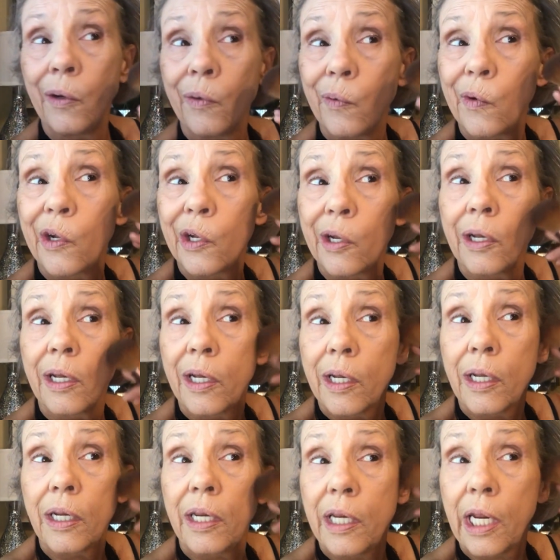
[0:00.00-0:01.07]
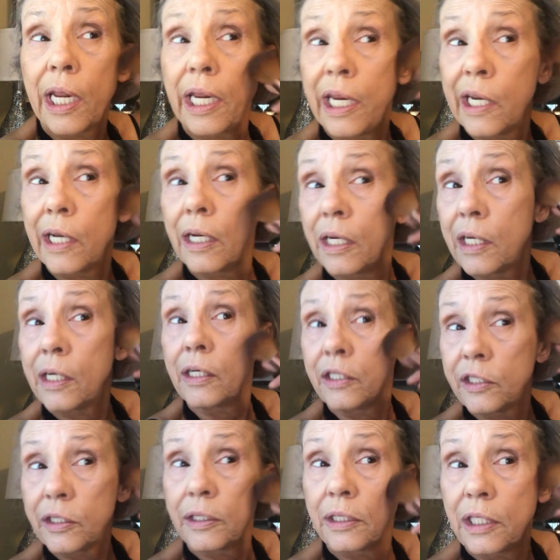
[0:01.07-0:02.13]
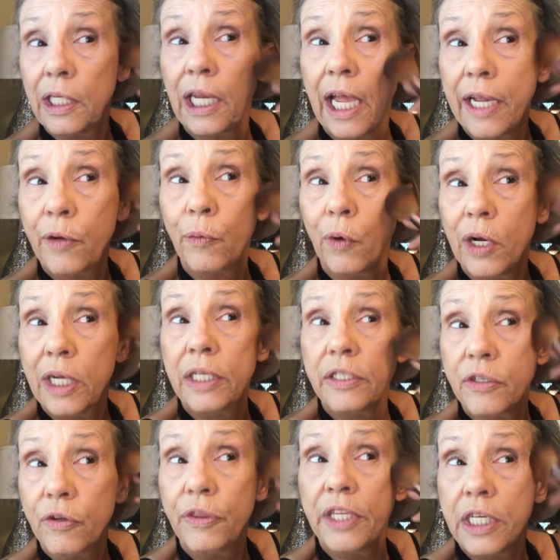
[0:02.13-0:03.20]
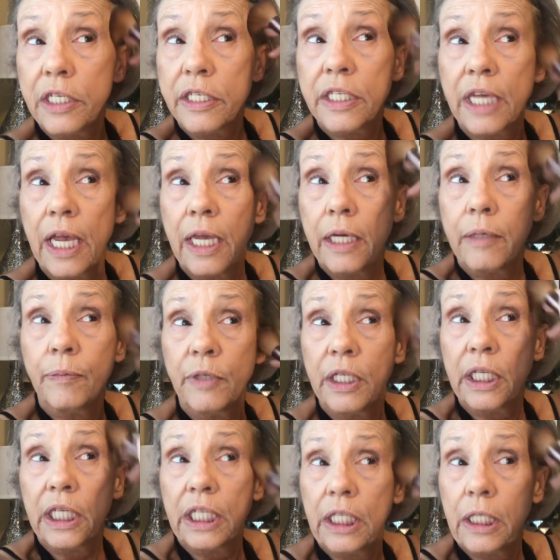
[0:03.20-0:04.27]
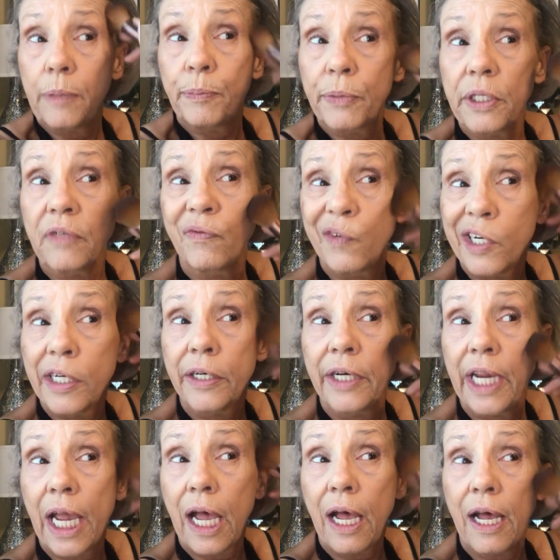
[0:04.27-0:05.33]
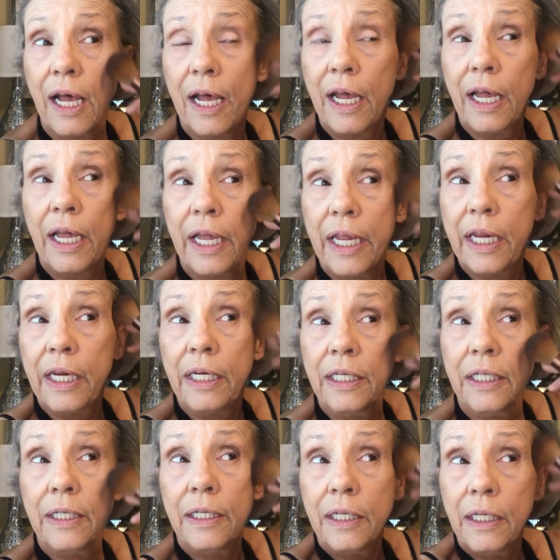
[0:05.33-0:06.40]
Okay, and likewise on this side, I'm going to keep it very high.